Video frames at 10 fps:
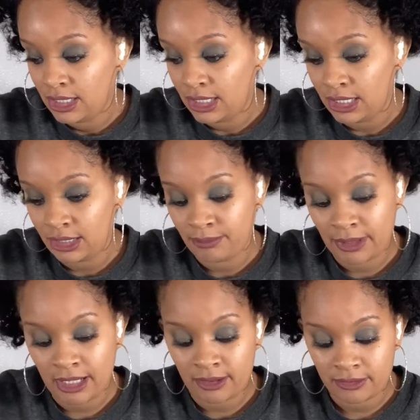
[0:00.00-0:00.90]
in the
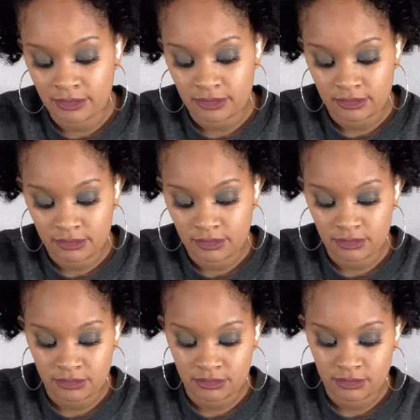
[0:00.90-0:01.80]
powder.
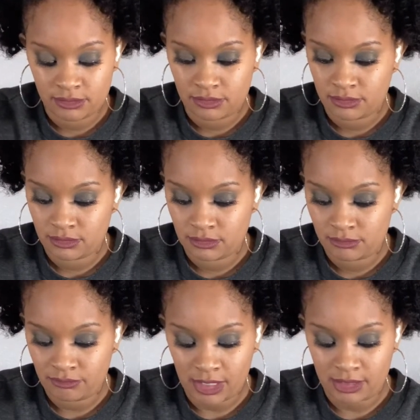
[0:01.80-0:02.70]

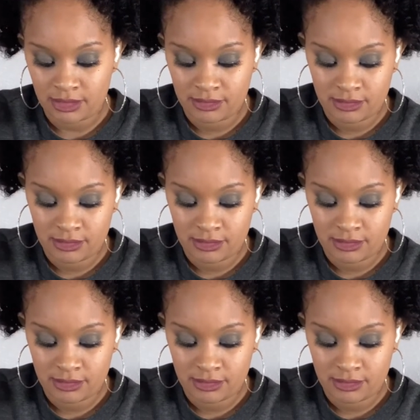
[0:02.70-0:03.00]
Fuck.